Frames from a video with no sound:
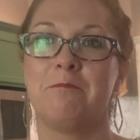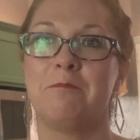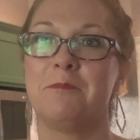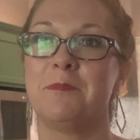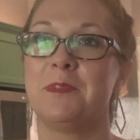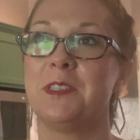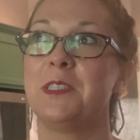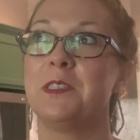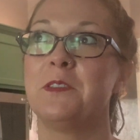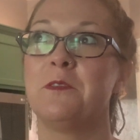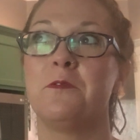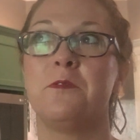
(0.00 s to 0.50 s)

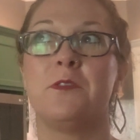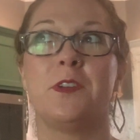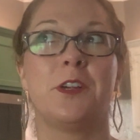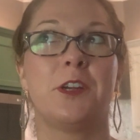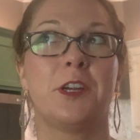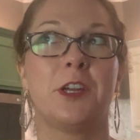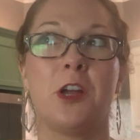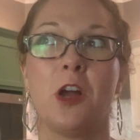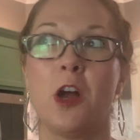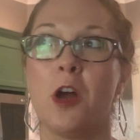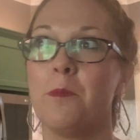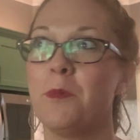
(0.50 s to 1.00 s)
This is a
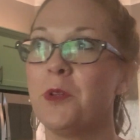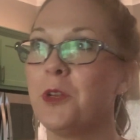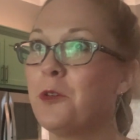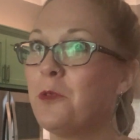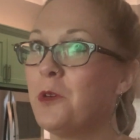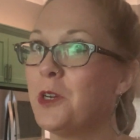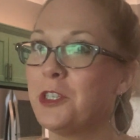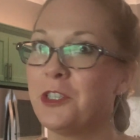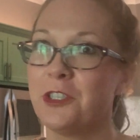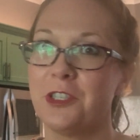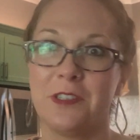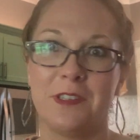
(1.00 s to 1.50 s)
very common
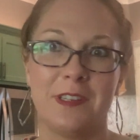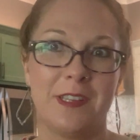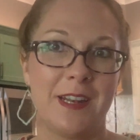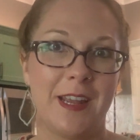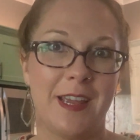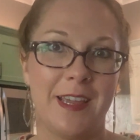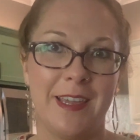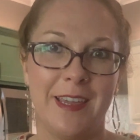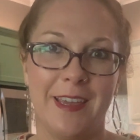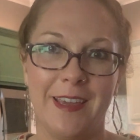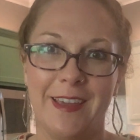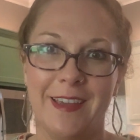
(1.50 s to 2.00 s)
question that
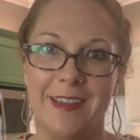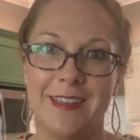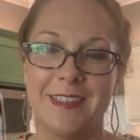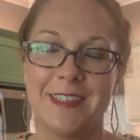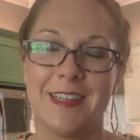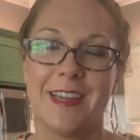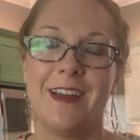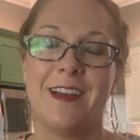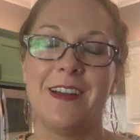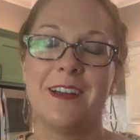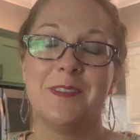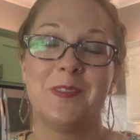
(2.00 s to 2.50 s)
I
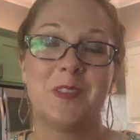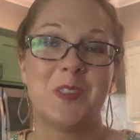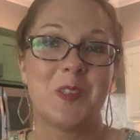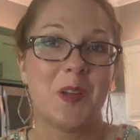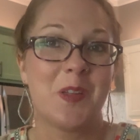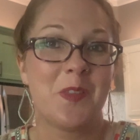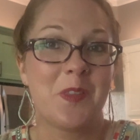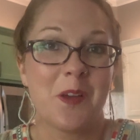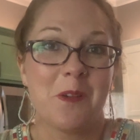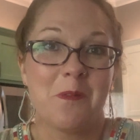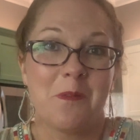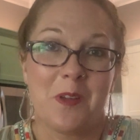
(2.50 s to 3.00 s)
get, so I
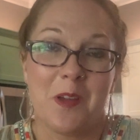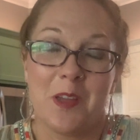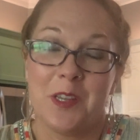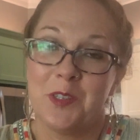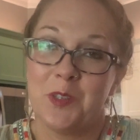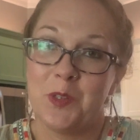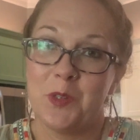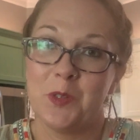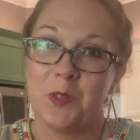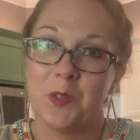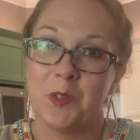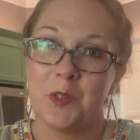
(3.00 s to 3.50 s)
thought I'd
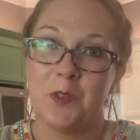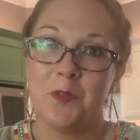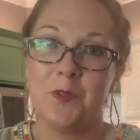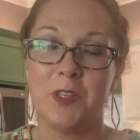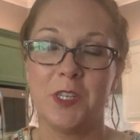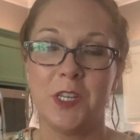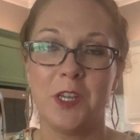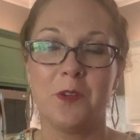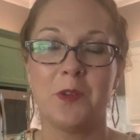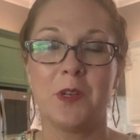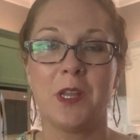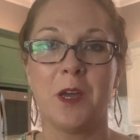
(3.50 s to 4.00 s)
do a little
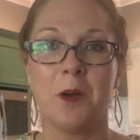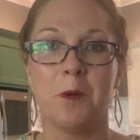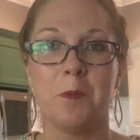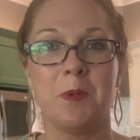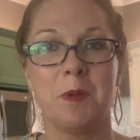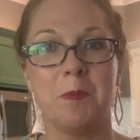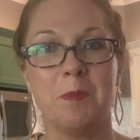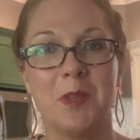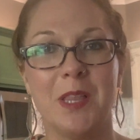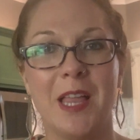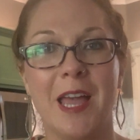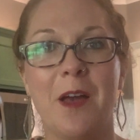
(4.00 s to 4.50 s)
video to help
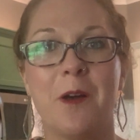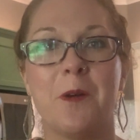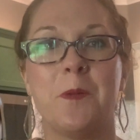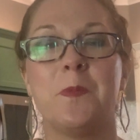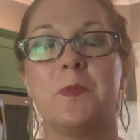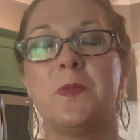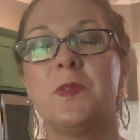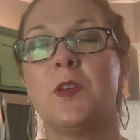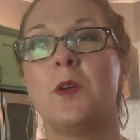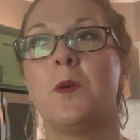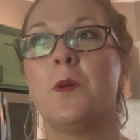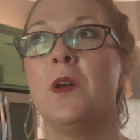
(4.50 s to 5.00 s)
people out.
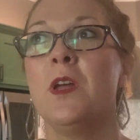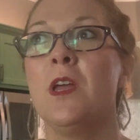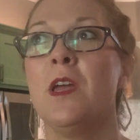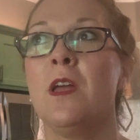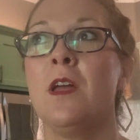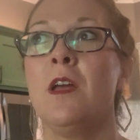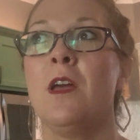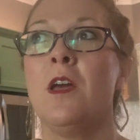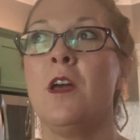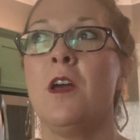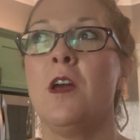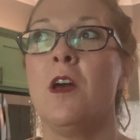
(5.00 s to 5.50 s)
So
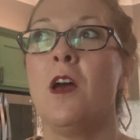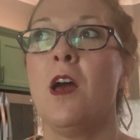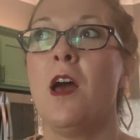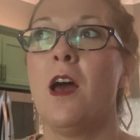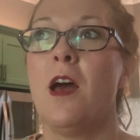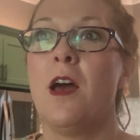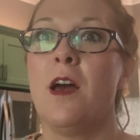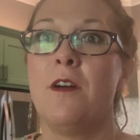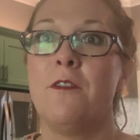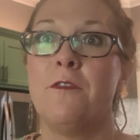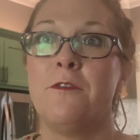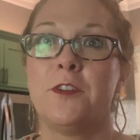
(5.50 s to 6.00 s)

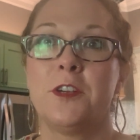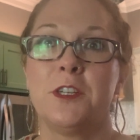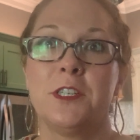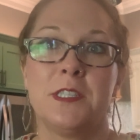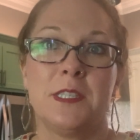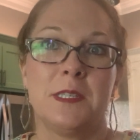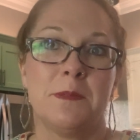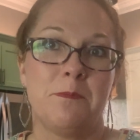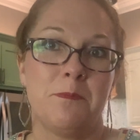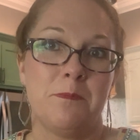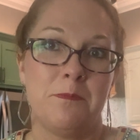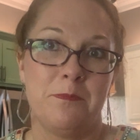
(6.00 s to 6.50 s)

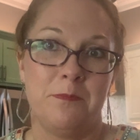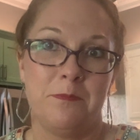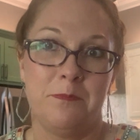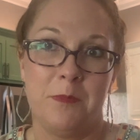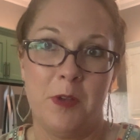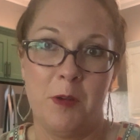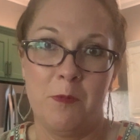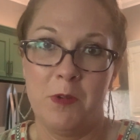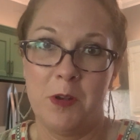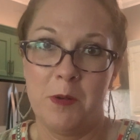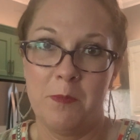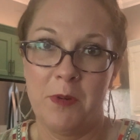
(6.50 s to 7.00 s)
first,
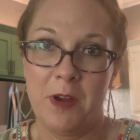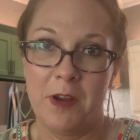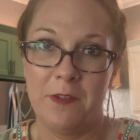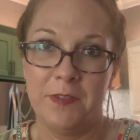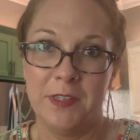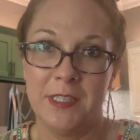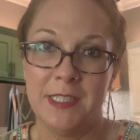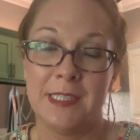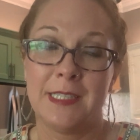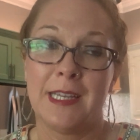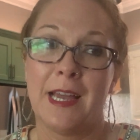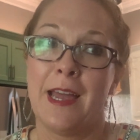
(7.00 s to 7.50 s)
I want to
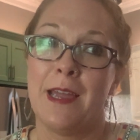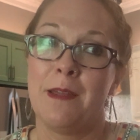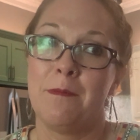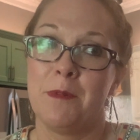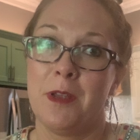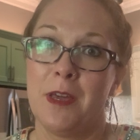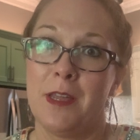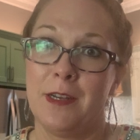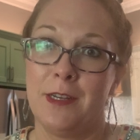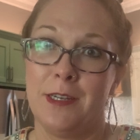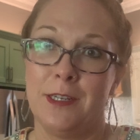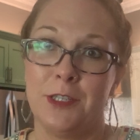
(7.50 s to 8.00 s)
preface, I'm
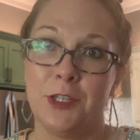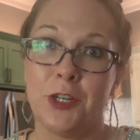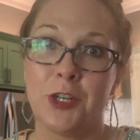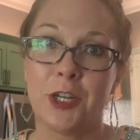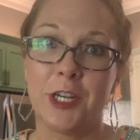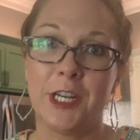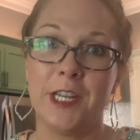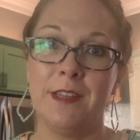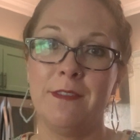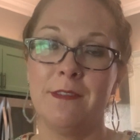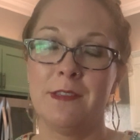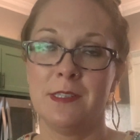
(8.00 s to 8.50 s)
not an
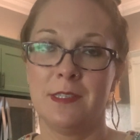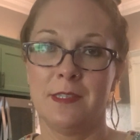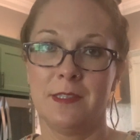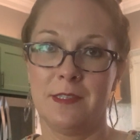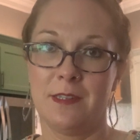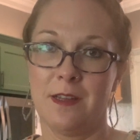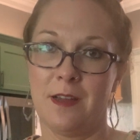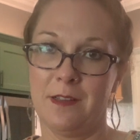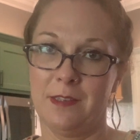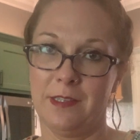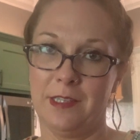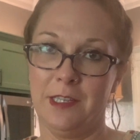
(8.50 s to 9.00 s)
attorney. This is
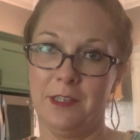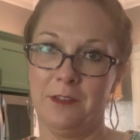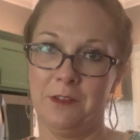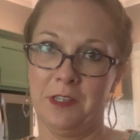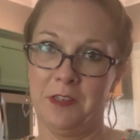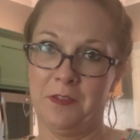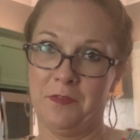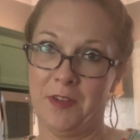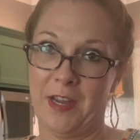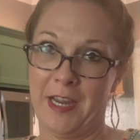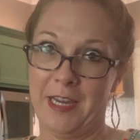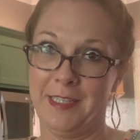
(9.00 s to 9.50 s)
not legal
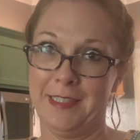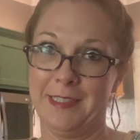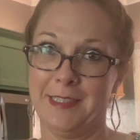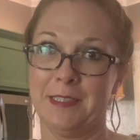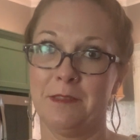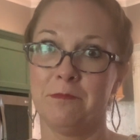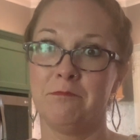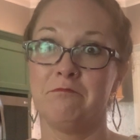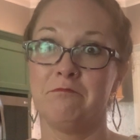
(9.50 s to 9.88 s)
advice.